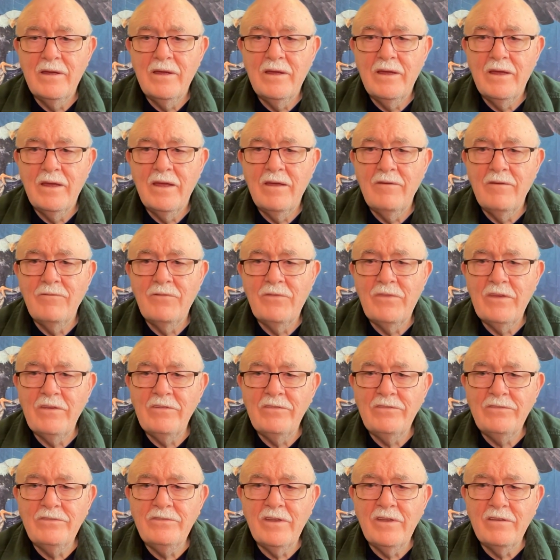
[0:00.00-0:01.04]
if this
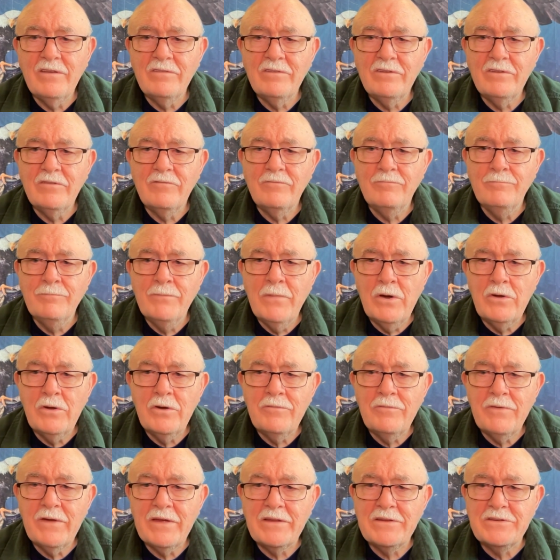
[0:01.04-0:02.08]
doesn't
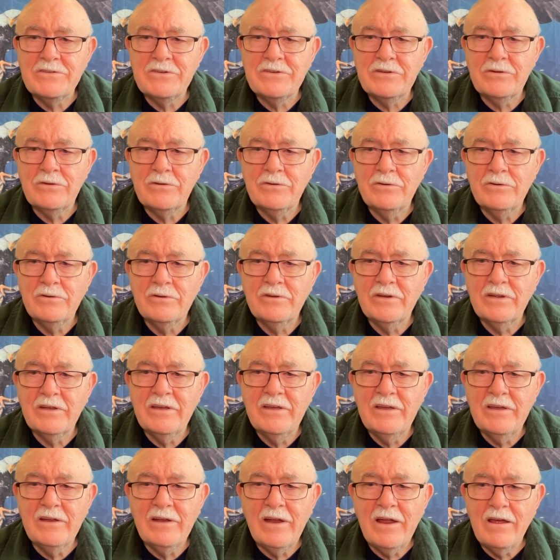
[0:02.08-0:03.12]
motivate you to
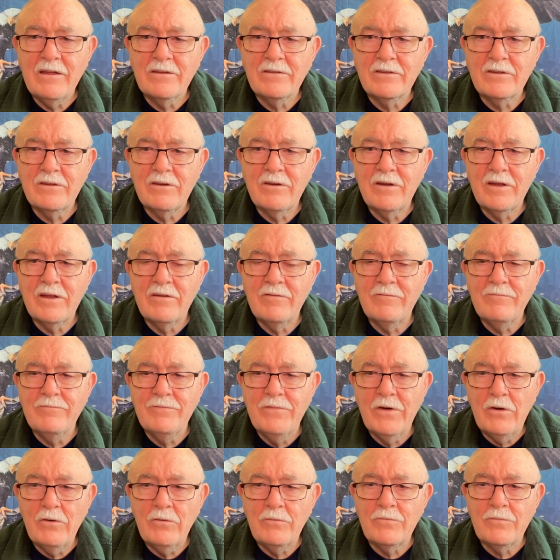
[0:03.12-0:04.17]
get out there and
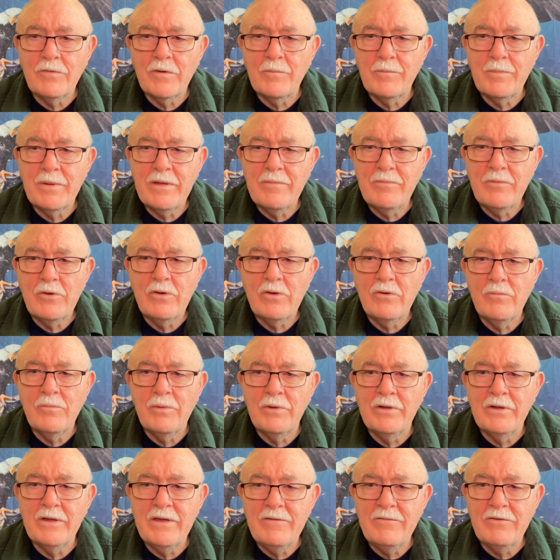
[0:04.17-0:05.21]
vote for people who
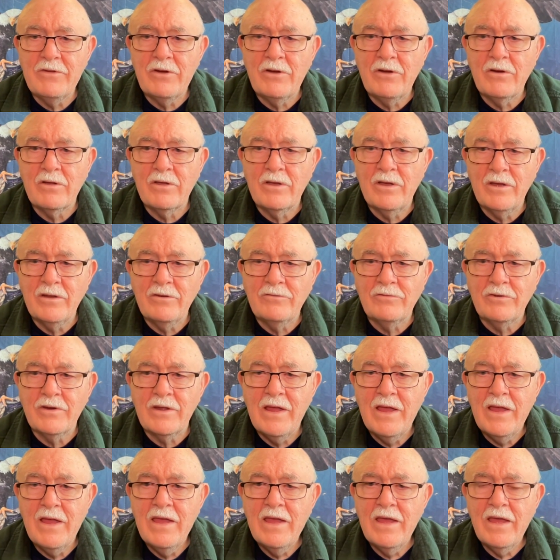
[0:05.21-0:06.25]
believe in our country
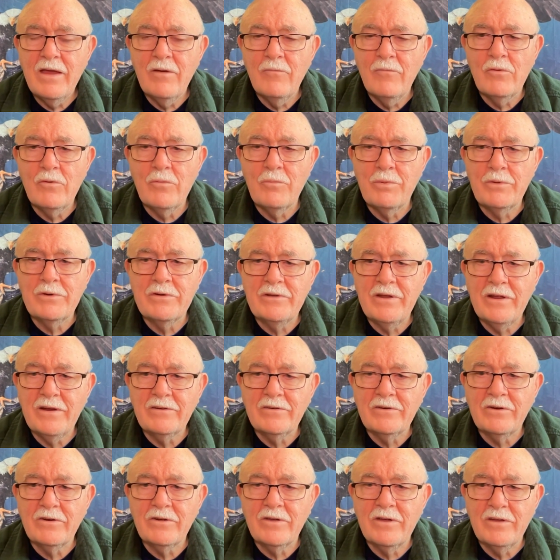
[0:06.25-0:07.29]
and will protect
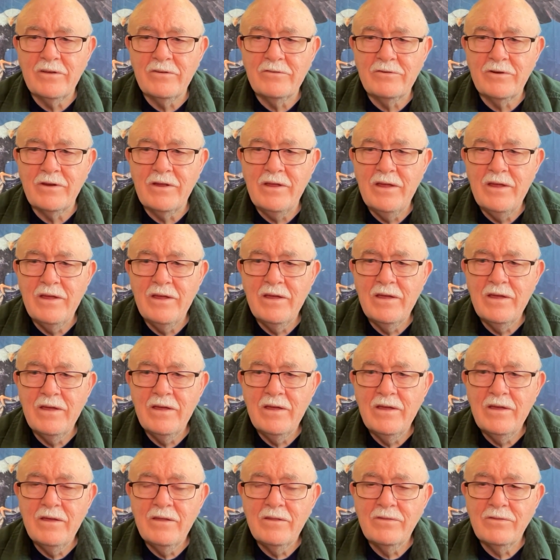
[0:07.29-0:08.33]
our country,
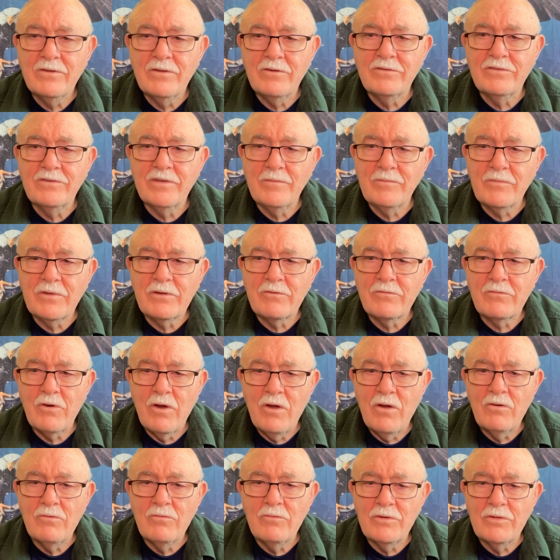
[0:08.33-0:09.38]
there's something
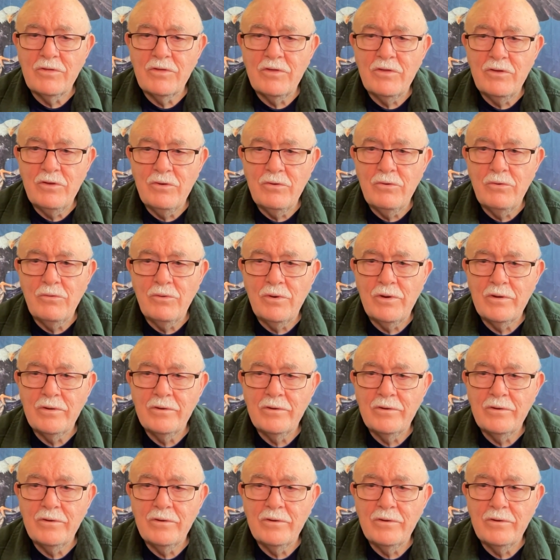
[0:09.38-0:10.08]
wrong with you.